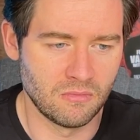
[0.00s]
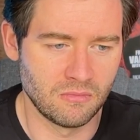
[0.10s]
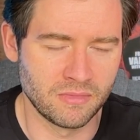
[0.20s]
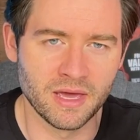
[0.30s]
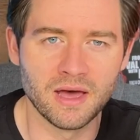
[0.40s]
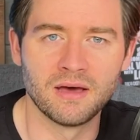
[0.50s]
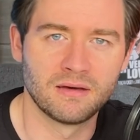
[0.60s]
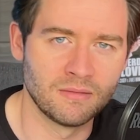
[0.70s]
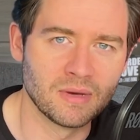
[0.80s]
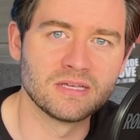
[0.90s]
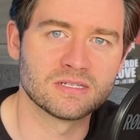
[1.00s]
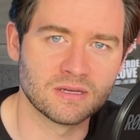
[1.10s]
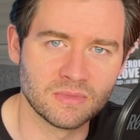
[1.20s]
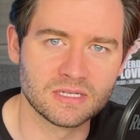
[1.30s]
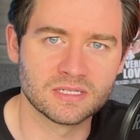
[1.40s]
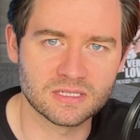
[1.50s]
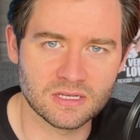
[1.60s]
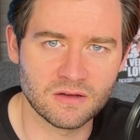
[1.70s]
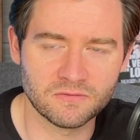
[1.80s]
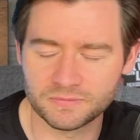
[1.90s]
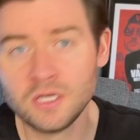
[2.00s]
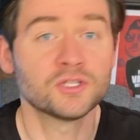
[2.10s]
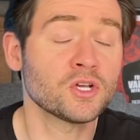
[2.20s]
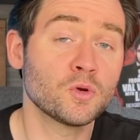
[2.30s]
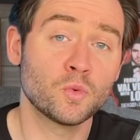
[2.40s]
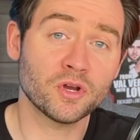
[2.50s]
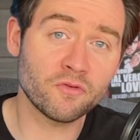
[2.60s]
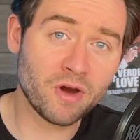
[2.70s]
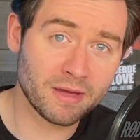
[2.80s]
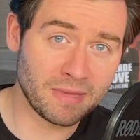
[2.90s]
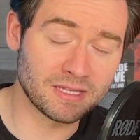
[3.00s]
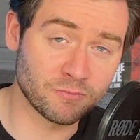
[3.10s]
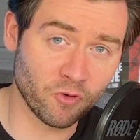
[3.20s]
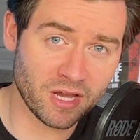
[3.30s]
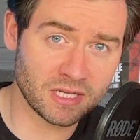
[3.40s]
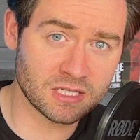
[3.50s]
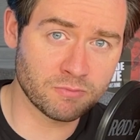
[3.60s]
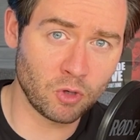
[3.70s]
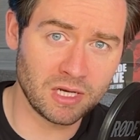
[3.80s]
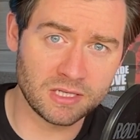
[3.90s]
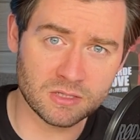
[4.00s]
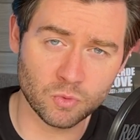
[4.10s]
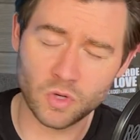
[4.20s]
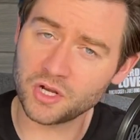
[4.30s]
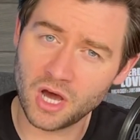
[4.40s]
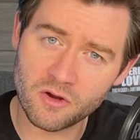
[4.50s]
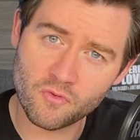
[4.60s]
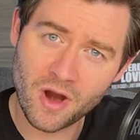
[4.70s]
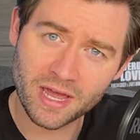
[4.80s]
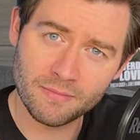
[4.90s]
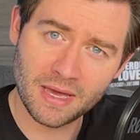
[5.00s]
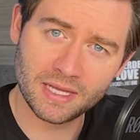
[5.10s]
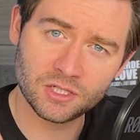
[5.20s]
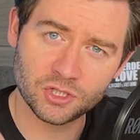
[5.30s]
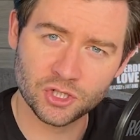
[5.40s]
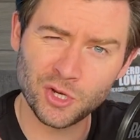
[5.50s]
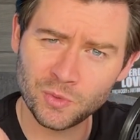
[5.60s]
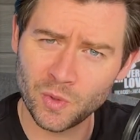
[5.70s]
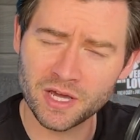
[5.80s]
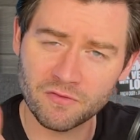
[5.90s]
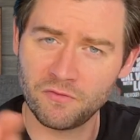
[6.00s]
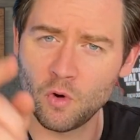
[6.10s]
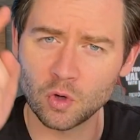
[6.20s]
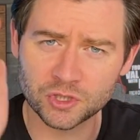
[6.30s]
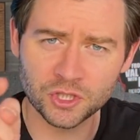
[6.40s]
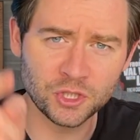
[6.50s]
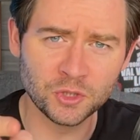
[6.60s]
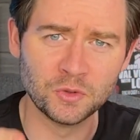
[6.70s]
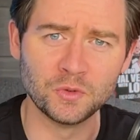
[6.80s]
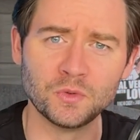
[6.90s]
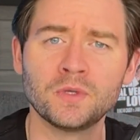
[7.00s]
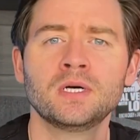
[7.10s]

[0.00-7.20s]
Yeah, amazing stuff. So, would I recommend this? Before I get into spoilers, would I recommend John Wick 4 to you?